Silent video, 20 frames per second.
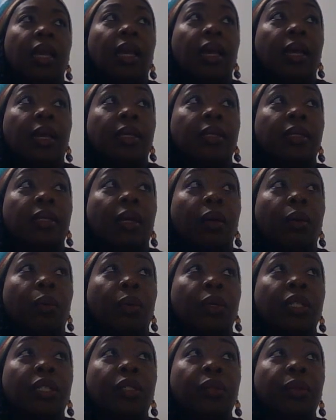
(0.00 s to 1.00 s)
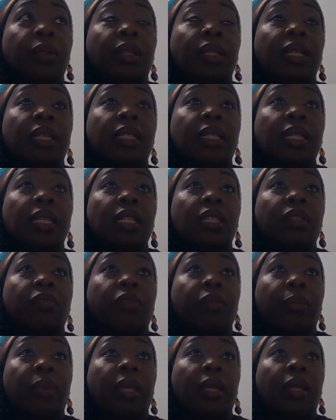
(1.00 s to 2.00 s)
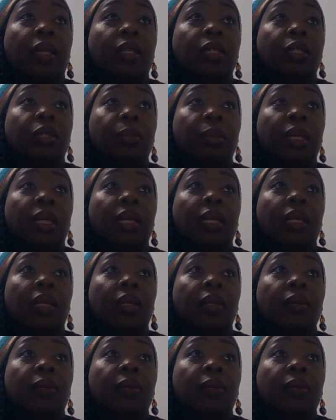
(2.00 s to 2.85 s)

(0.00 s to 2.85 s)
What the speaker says: and was doing these things to me.